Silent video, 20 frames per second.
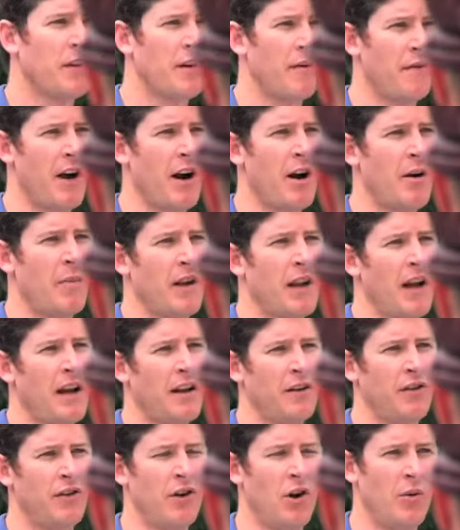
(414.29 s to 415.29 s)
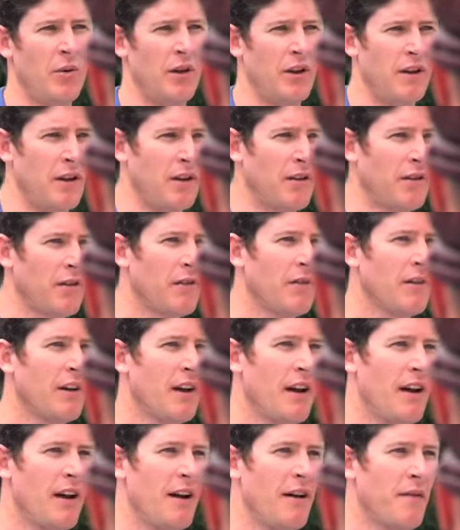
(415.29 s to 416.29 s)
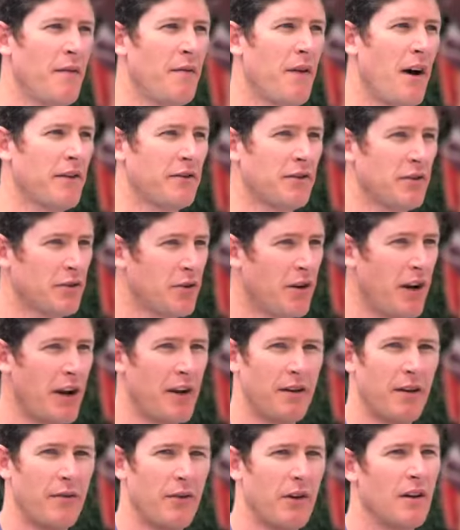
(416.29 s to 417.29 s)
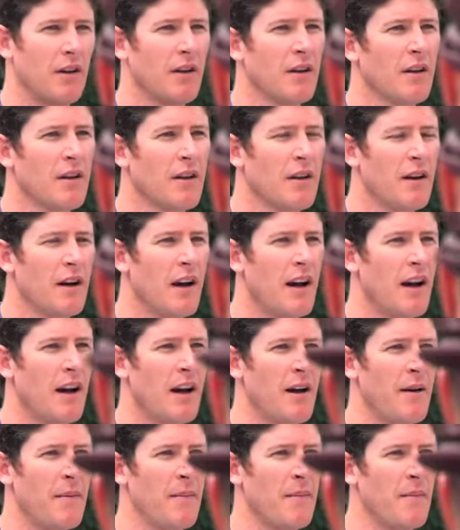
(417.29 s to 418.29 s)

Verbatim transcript: an environment at Adobe that uh, fosters creativity, um,